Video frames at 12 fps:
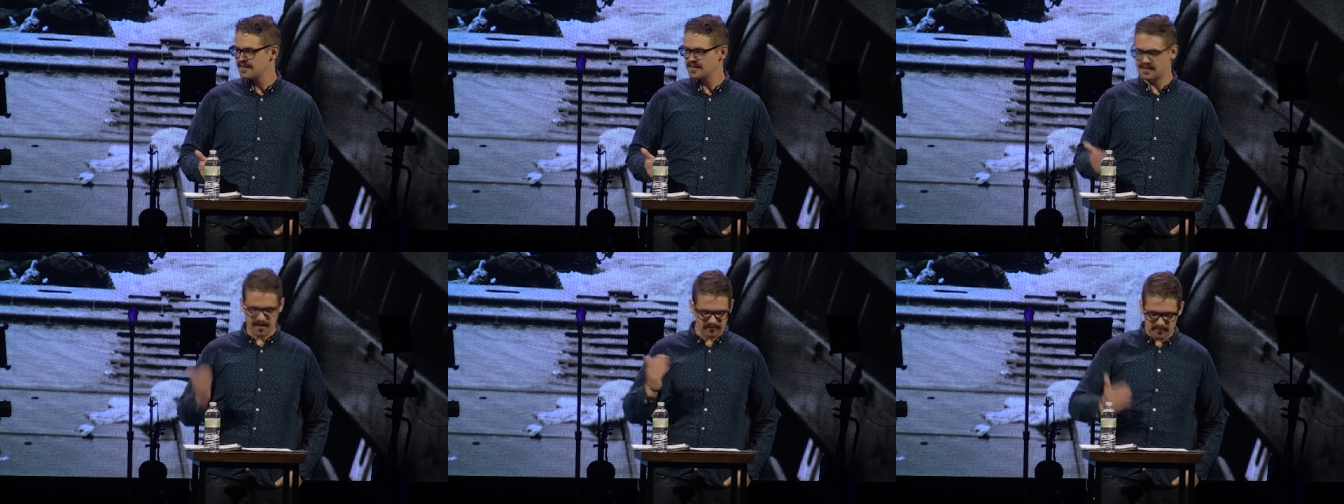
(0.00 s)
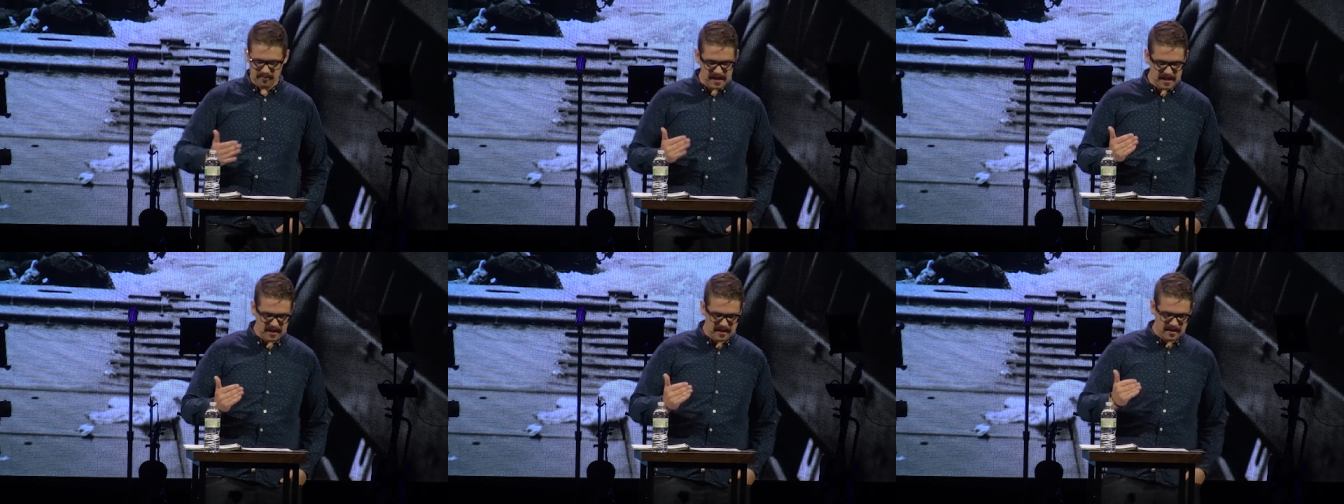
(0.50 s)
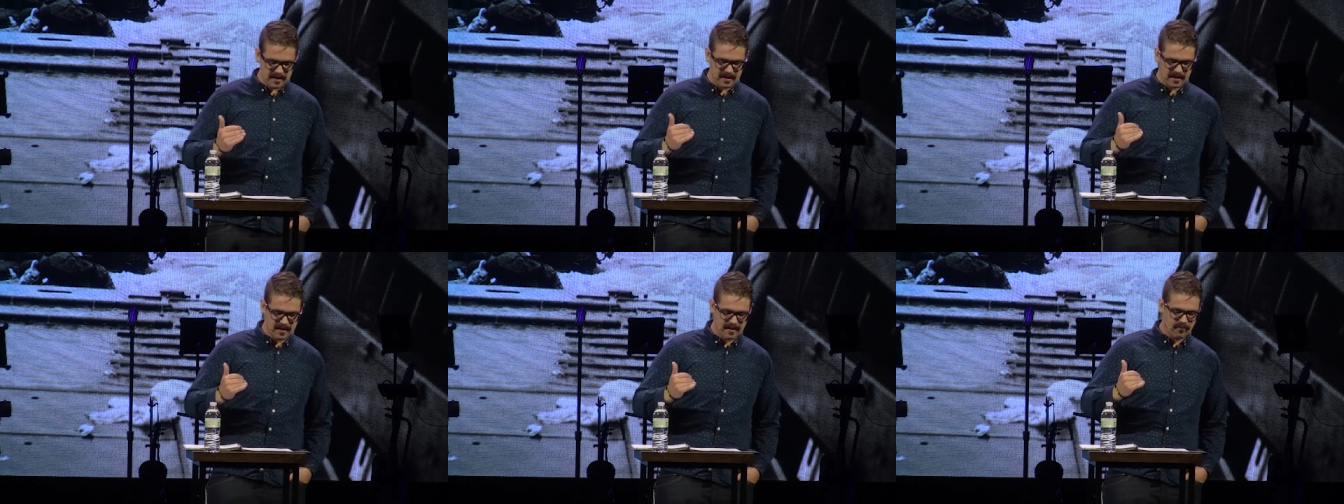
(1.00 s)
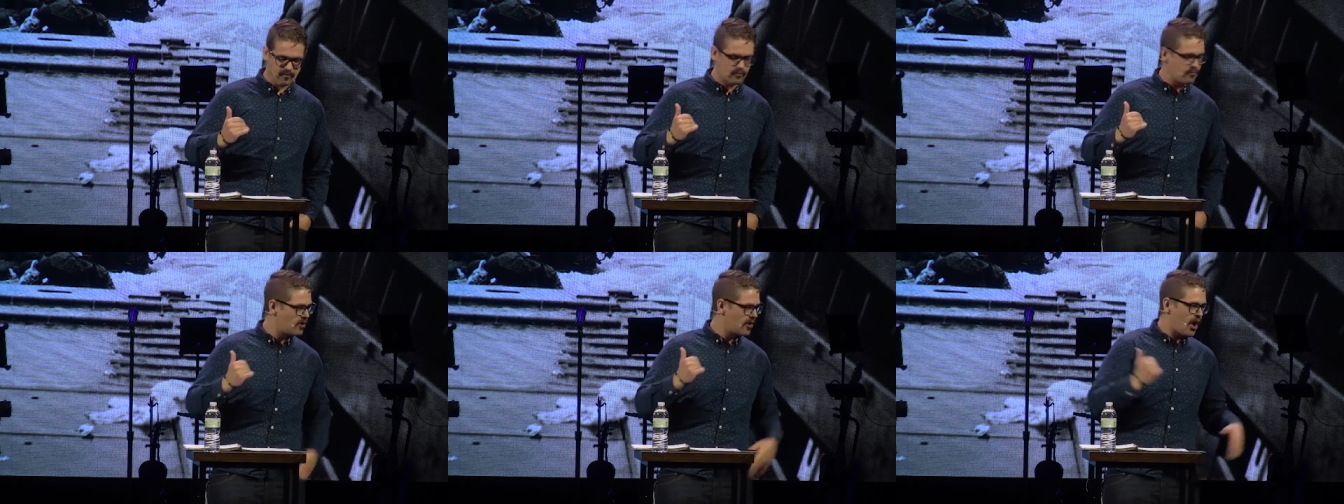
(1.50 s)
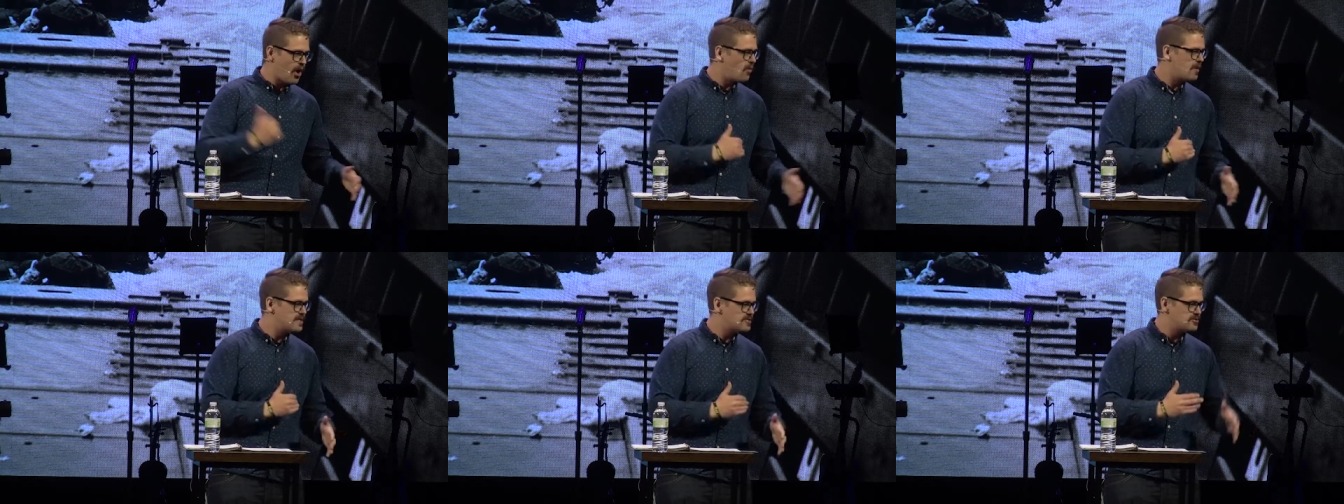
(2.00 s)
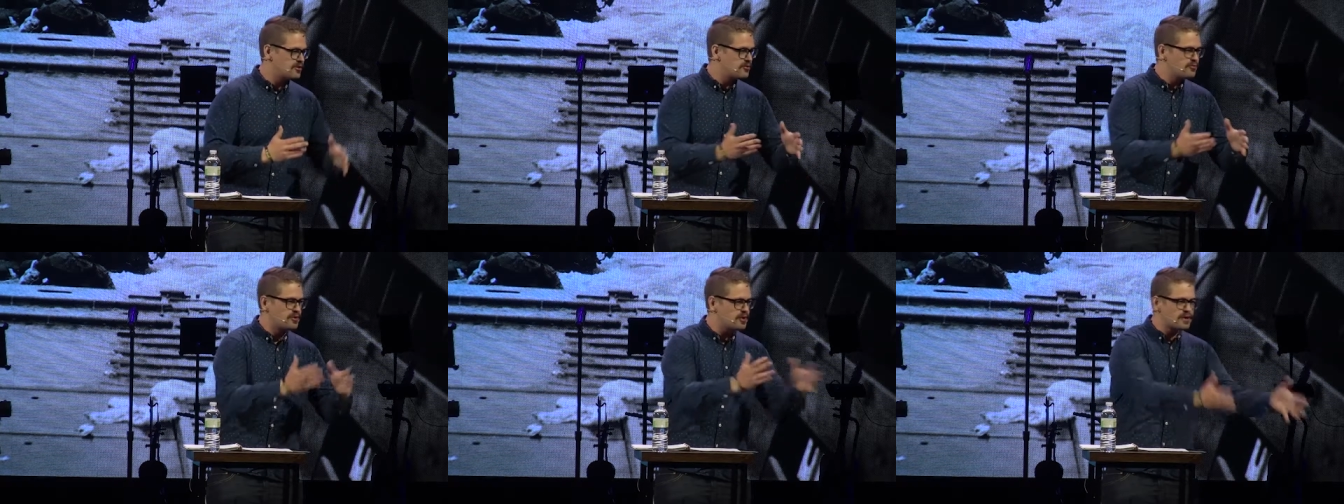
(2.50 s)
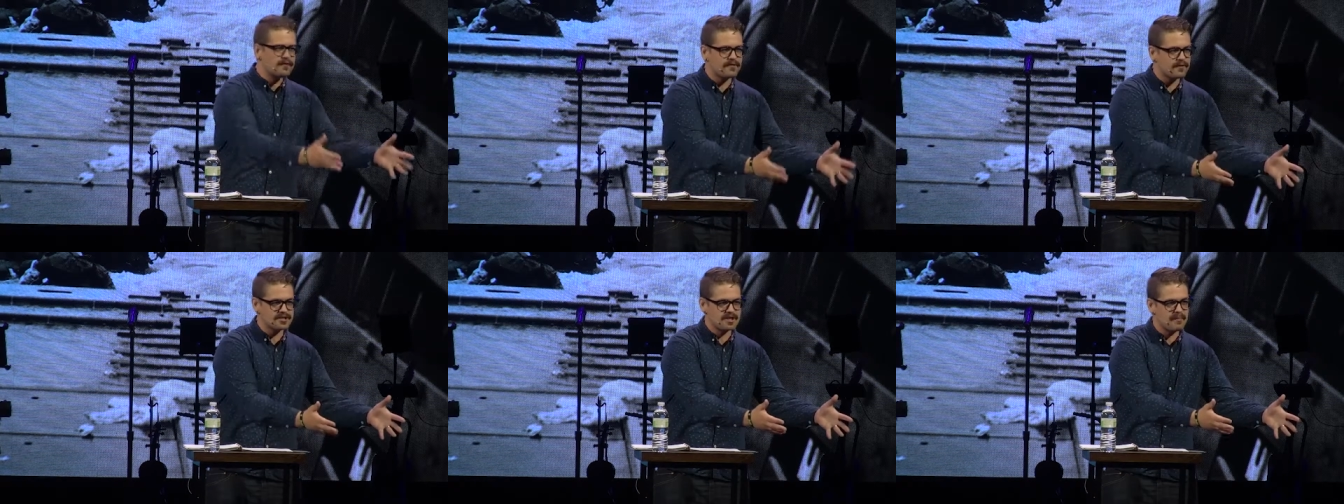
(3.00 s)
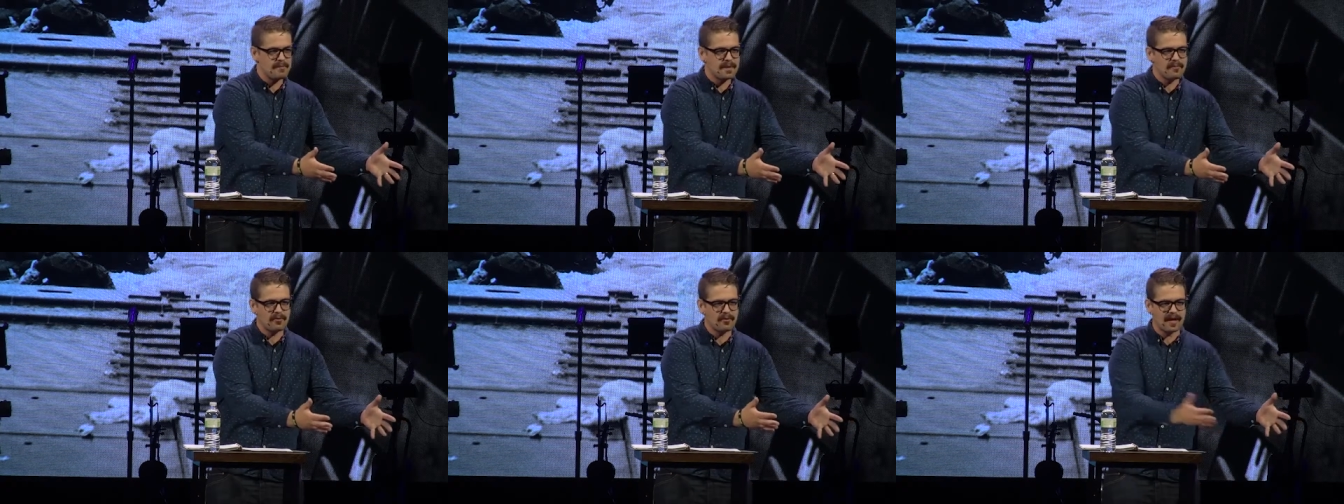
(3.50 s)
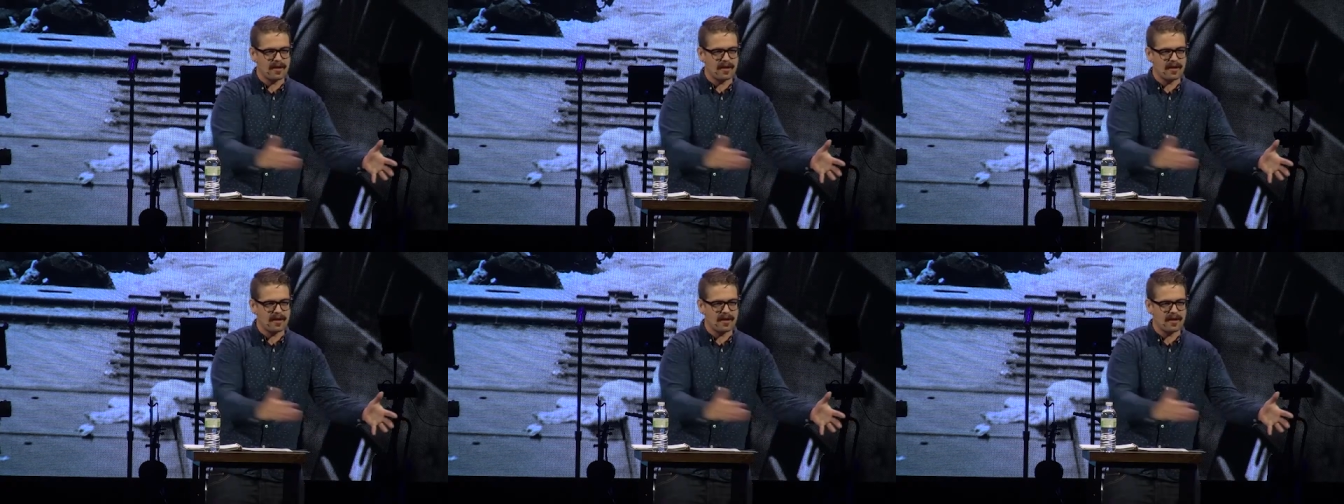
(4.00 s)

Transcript: Government will always do good for some people